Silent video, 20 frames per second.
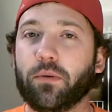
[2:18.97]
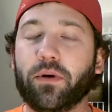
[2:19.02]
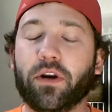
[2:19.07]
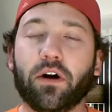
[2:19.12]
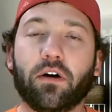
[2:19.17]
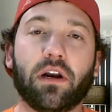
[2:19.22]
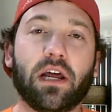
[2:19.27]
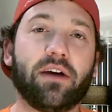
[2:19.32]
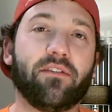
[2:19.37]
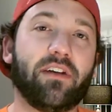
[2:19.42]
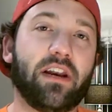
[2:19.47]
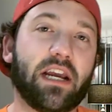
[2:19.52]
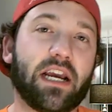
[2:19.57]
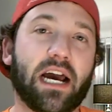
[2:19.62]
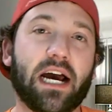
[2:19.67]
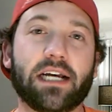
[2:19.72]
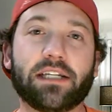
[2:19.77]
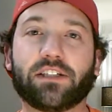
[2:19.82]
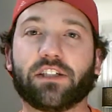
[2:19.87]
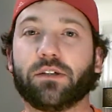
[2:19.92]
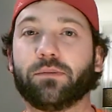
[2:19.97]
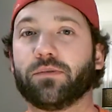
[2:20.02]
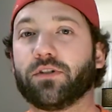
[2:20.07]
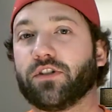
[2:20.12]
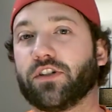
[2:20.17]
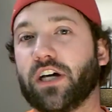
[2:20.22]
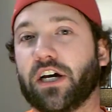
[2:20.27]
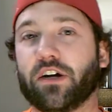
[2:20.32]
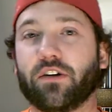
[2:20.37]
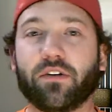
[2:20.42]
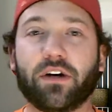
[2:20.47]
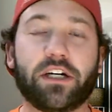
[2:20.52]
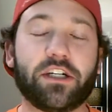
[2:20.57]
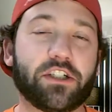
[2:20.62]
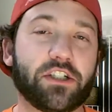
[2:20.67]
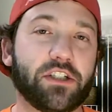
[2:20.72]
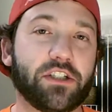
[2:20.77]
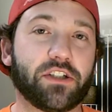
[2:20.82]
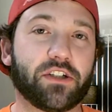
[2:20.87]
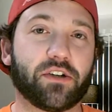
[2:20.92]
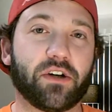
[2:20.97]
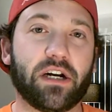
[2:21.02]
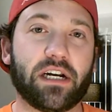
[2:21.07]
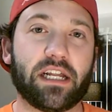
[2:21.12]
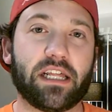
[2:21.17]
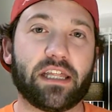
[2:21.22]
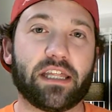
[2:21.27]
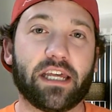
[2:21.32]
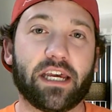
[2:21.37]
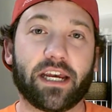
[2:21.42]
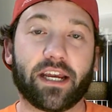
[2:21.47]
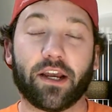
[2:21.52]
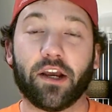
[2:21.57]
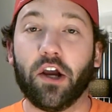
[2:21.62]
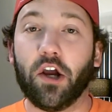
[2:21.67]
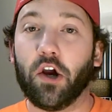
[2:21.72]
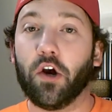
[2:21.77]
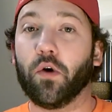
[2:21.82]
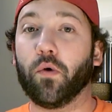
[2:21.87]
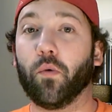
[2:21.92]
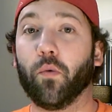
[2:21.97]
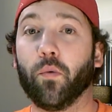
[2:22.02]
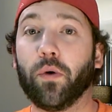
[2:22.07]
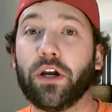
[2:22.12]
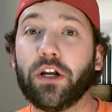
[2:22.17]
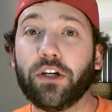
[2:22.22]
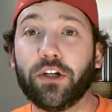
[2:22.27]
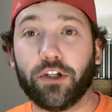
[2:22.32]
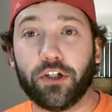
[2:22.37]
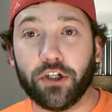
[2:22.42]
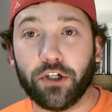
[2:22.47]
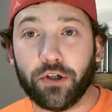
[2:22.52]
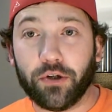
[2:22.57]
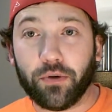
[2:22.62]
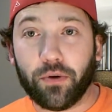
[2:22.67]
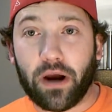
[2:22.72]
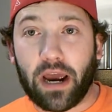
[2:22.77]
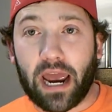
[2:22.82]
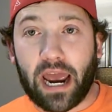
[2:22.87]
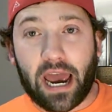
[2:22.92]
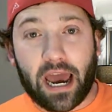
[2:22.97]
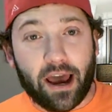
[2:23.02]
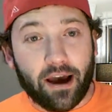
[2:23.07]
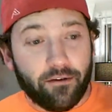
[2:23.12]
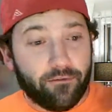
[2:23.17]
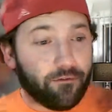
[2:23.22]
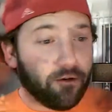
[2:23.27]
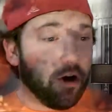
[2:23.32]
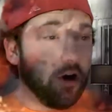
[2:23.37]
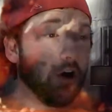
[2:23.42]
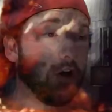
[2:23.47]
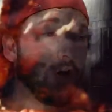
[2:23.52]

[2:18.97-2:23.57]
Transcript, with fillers: we don't have any costumes or decorations or anything. We do have